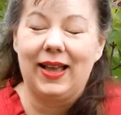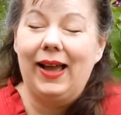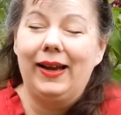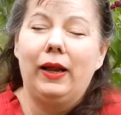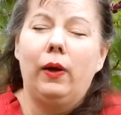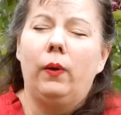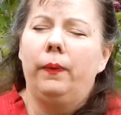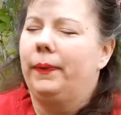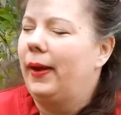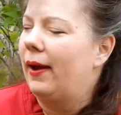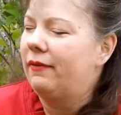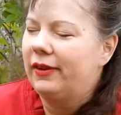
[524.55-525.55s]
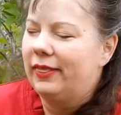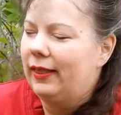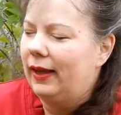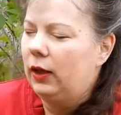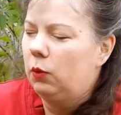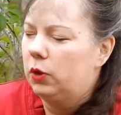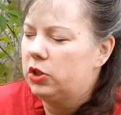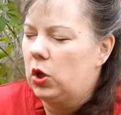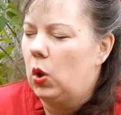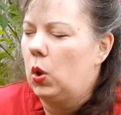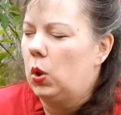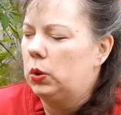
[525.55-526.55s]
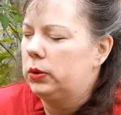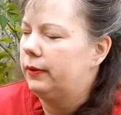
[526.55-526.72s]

I know, everything you were told